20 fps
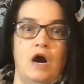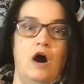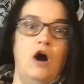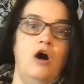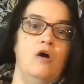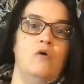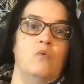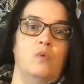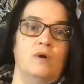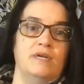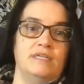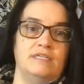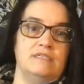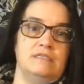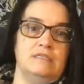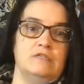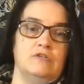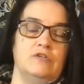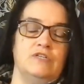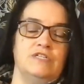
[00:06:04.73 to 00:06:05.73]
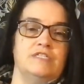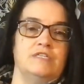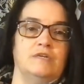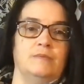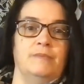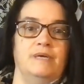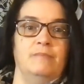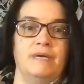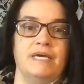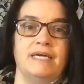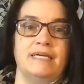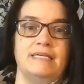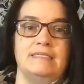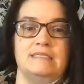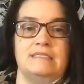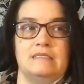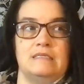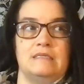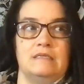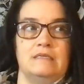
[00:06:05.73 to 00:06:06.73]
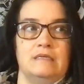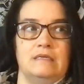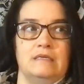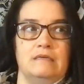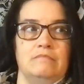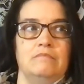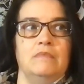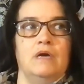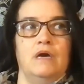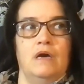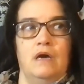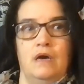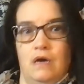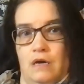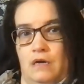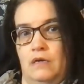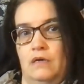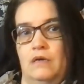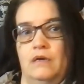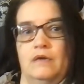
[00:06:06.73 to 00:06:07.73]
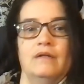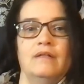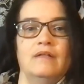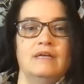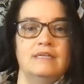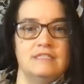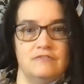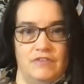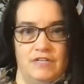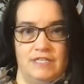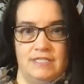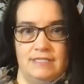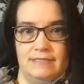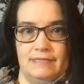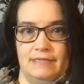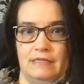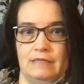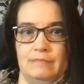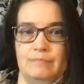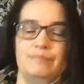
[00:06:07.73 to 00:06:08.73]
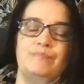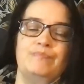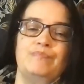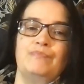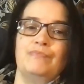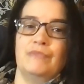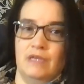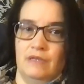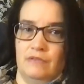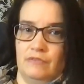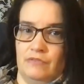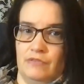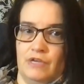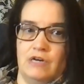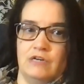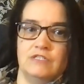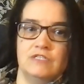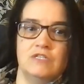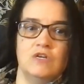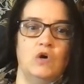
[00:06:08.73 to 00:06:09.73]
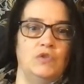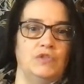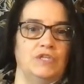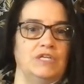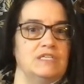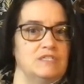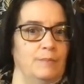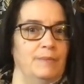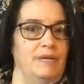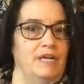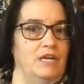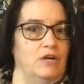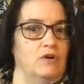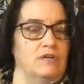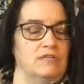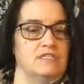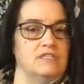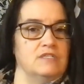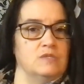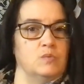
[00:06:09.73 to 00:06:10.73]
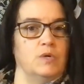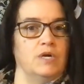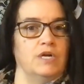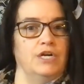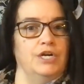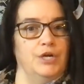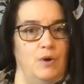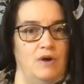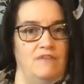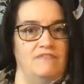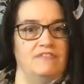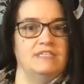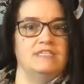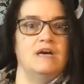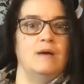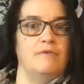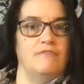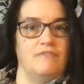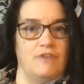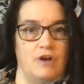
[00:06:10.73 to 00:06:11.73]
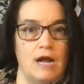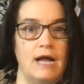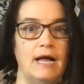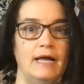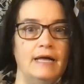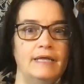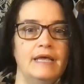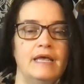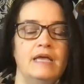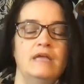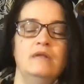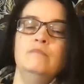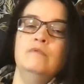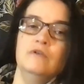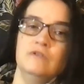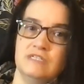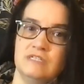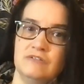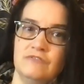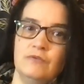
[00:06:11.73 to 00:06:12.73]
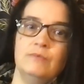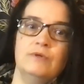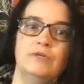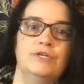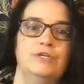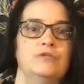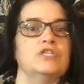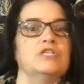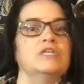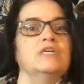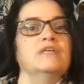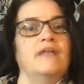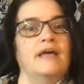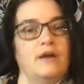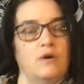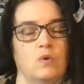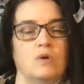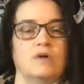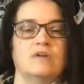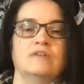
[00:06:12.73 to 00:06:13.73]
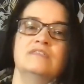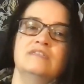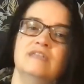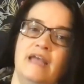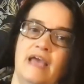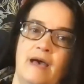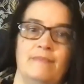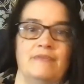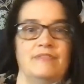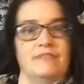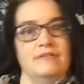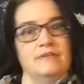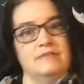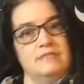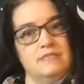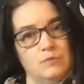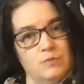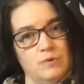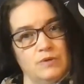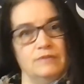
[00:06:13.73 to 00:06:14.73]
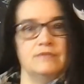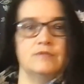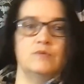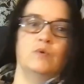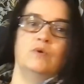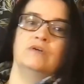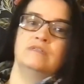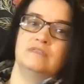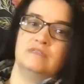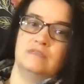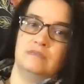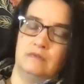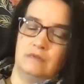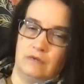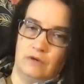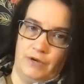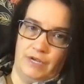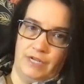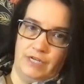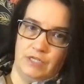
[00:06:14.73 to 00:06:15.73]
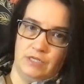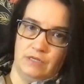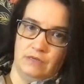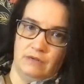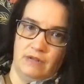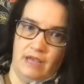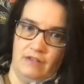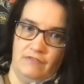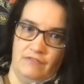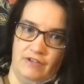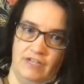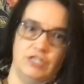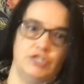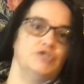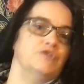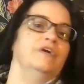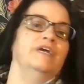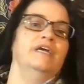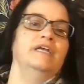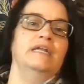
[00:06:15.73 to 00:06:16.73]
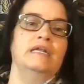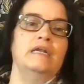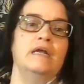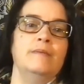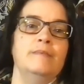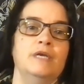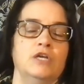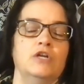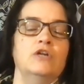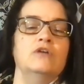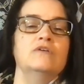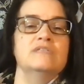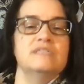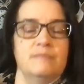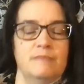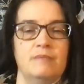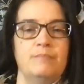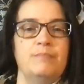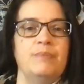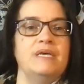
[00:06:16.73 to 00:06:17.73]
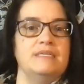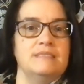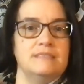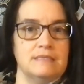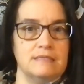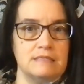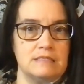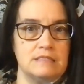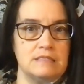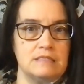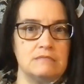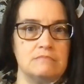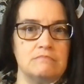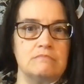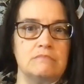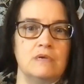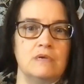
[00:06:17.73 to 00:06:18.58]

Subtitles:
oh, what does this crystal mean? Because let's face it, there's only so many crystals we're going to know off the top of our head. And most of them are usually like quartz and amethyst and rose quartz and green aventurine. And I mean, some of the basics,